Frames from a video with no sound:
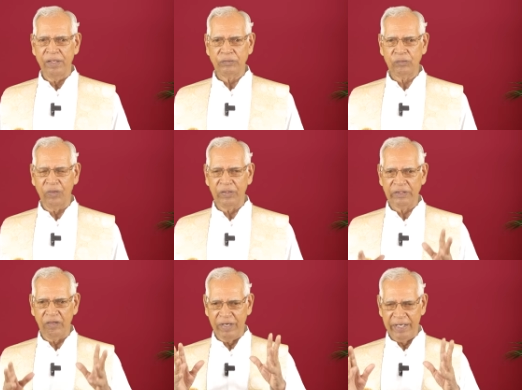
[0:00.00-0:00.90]
So
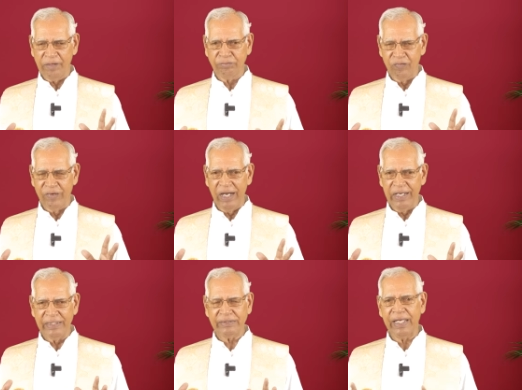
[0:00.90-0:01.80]
the way of the
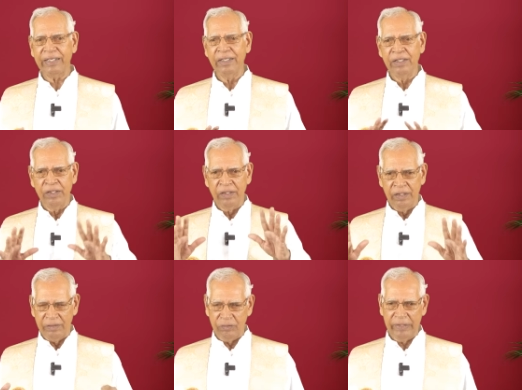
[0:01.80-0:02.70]
world is that
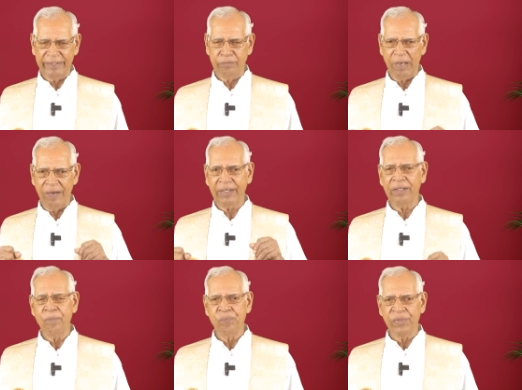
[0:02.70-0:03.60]
to get power,
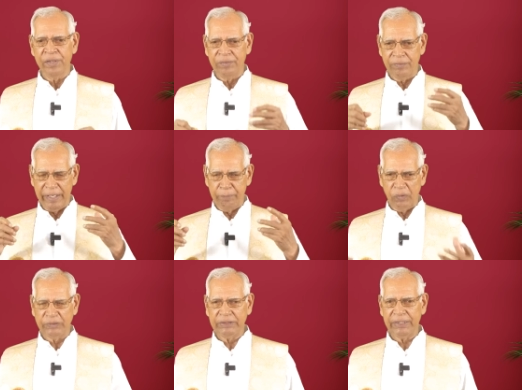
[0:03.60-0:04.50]
to get
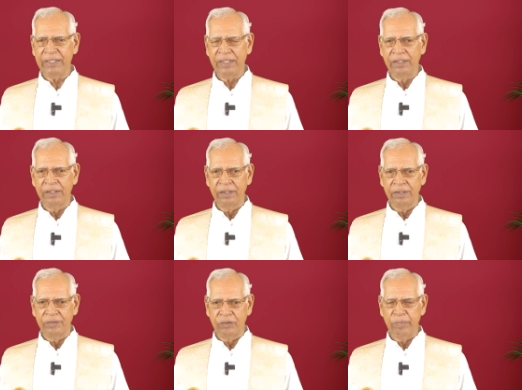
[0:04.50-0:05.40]
position,
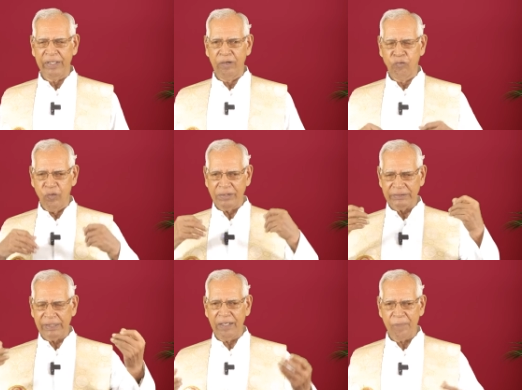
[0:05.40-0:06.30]
to be
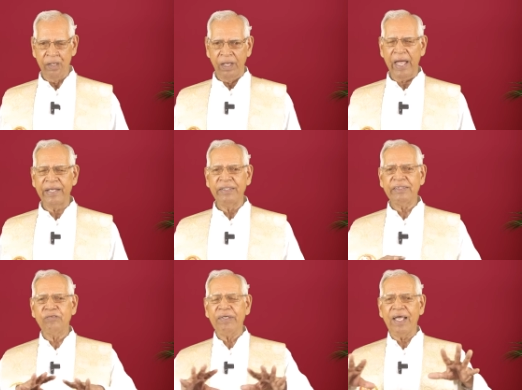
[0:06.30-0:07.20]
influential, and
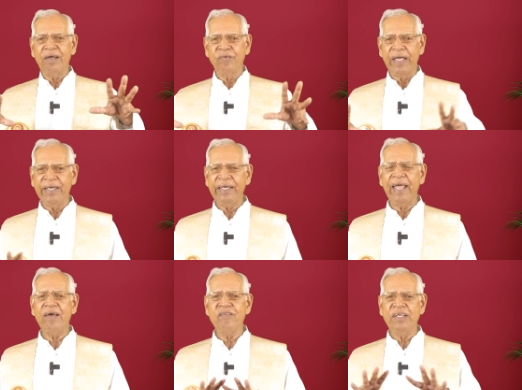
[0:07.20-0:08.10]
this we can find in
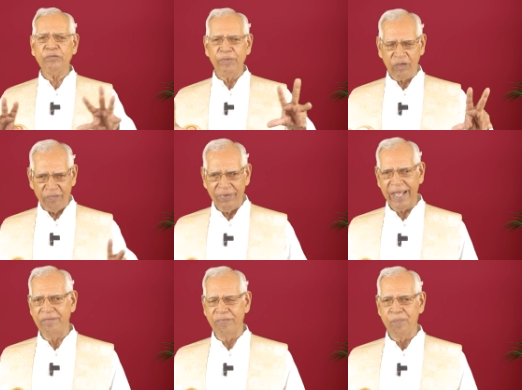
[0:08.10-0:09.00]
every sphere of
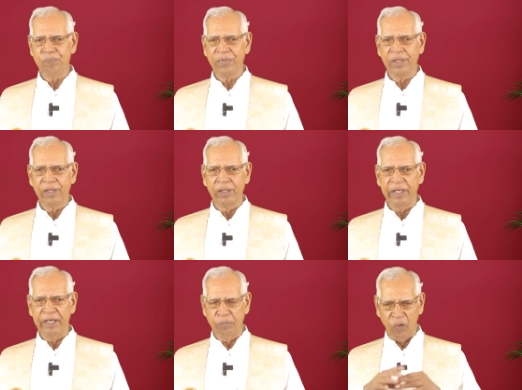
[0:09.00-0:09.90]
life,
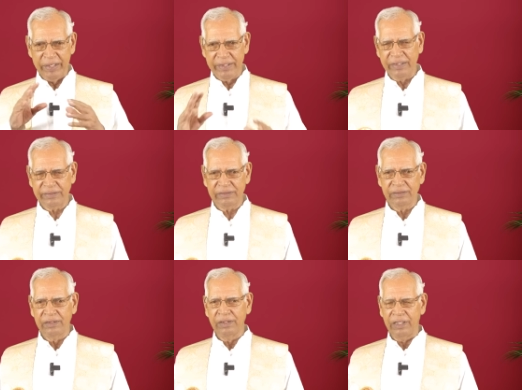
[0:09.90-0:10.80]
in politics,
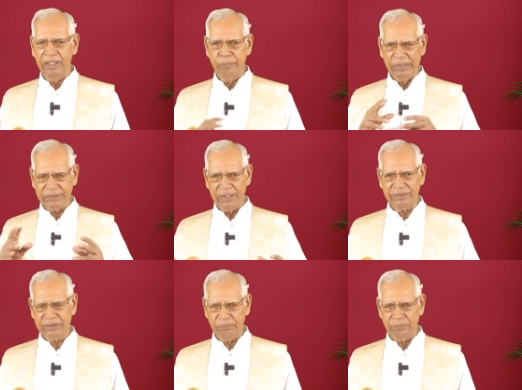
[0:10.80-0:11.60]
in business,